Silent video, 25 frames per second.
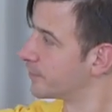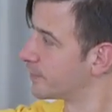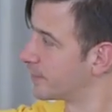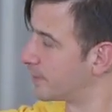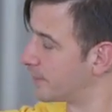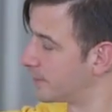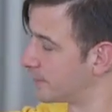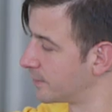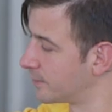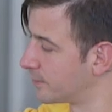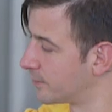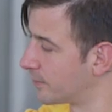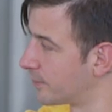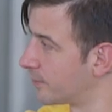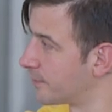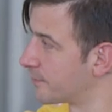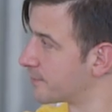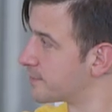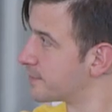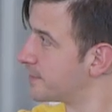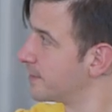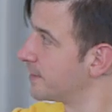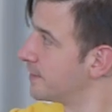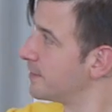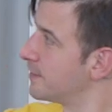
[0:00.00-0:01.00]
and you don't have
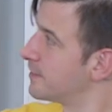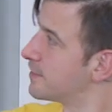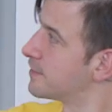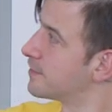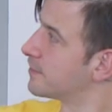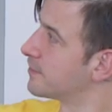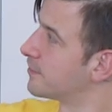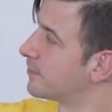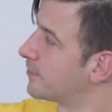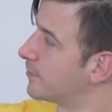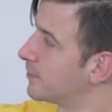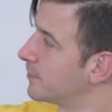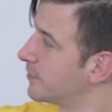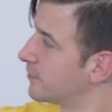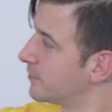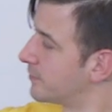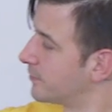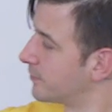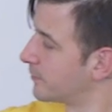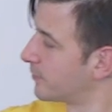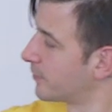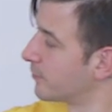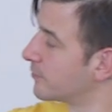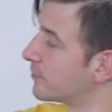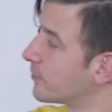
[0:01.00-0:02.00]
stickies, or you,
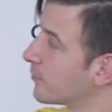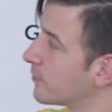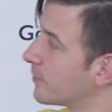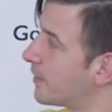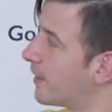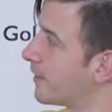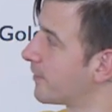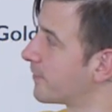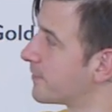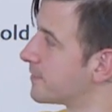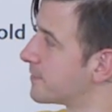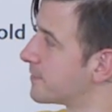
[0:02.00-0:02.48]
you don't like the